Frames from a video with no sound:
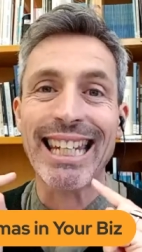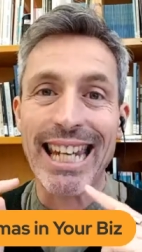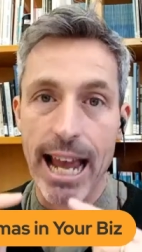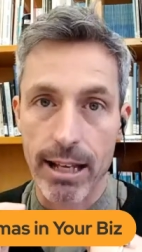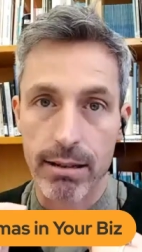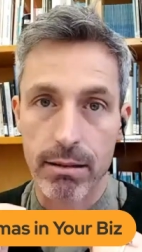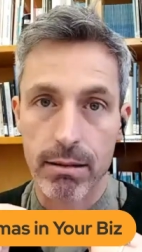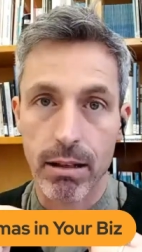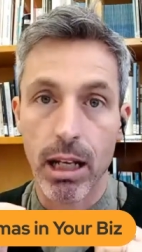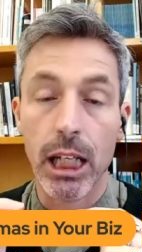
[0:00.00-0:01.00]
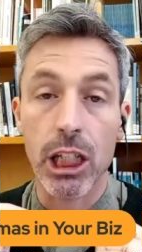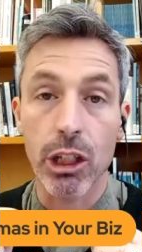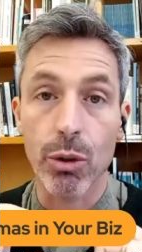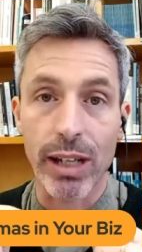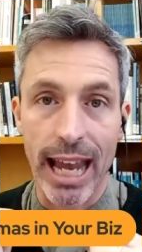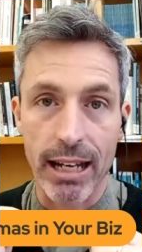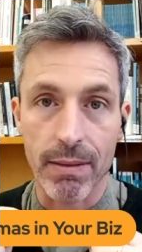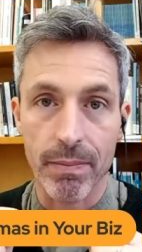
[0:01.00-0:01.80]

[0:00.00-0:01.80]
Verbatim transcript: yes, you can.